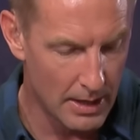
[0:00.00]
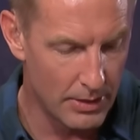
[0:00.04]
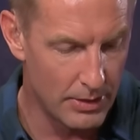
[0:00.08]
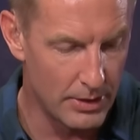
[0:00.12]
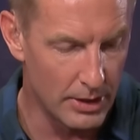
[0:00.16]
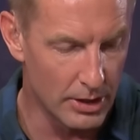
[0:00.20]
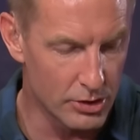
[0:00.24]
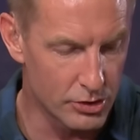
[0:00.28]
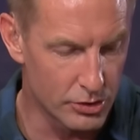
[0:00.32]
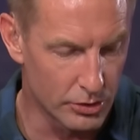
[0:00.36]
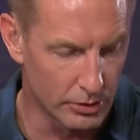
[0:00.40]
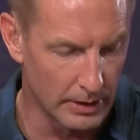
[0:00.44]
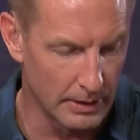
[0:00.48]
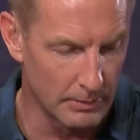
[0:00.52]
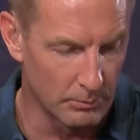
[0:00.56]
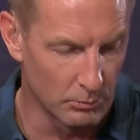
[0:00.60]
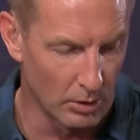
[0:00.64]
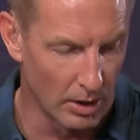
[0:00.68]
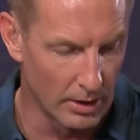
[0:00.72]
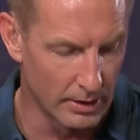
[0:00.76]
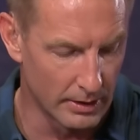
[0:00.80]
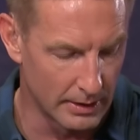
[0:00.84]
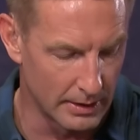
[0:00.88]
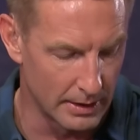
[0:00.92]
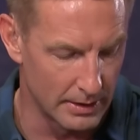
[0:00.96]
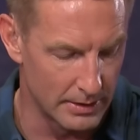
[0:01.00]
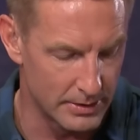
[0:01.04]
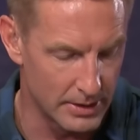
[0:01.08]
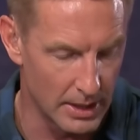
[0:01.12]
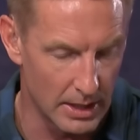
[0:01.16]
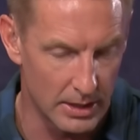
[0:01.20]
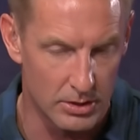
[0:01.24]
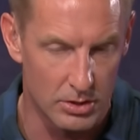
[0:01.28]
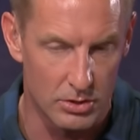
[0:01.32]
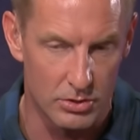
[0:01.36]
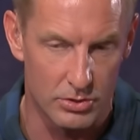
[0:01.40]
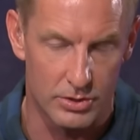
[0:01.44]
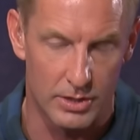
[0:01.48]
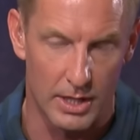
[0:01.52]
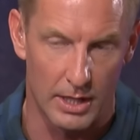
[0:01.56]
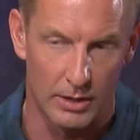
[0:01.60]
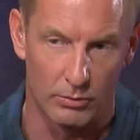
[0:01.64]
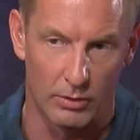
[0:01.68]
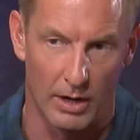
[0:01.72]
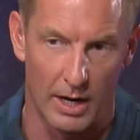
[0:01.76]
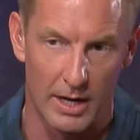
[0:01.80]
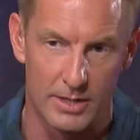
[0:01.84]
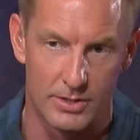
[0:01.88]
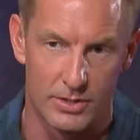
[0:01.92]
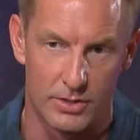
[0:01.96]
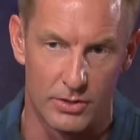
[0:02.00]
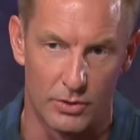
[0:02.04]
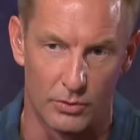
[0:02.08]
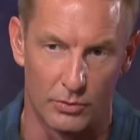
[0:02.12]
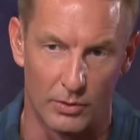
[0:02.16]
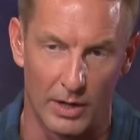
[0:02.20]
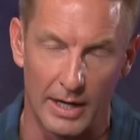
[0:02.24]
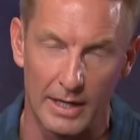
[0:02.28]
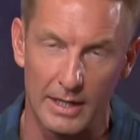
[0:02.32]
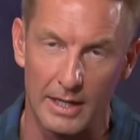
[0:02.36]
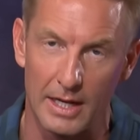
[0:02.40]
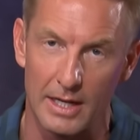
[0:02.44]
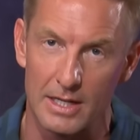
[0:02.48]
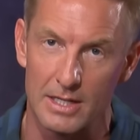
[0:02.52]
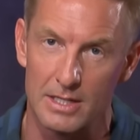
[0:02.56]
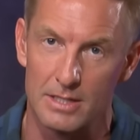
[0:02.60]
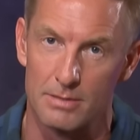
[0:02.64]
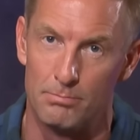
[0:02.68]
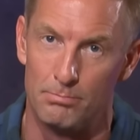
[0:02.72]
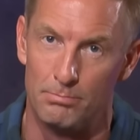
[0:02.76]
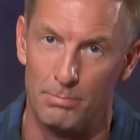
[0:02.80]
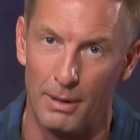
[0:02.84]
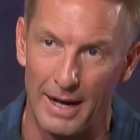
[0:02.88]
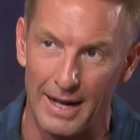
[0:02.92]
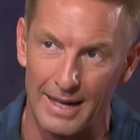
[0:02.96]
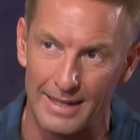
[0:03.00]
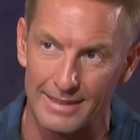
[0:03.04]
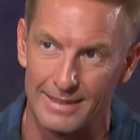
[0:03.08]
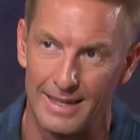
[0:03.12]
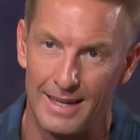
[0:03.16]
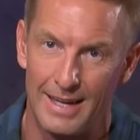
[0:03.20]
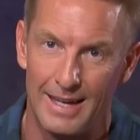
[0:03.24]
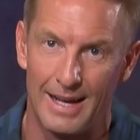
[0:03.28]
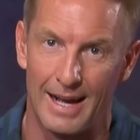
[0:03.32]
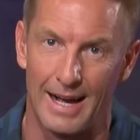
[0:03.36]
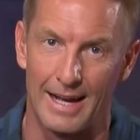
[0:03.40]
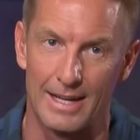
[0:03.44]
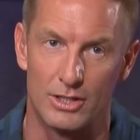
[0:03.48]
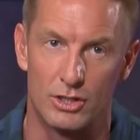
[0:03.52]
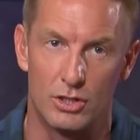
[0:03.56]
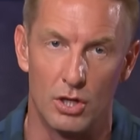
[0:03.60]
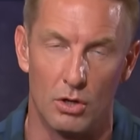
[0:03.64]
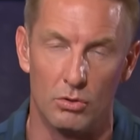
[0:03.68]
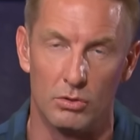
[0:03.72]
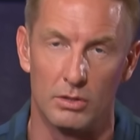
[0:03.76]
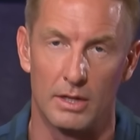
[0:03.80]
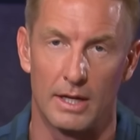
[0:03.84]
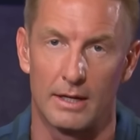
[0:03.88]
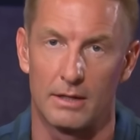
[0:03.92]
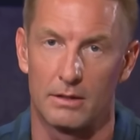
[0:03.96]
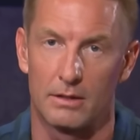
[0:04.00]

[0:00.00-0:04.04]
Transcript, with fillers: Their dream run continues. They rise in the rankings, but I don't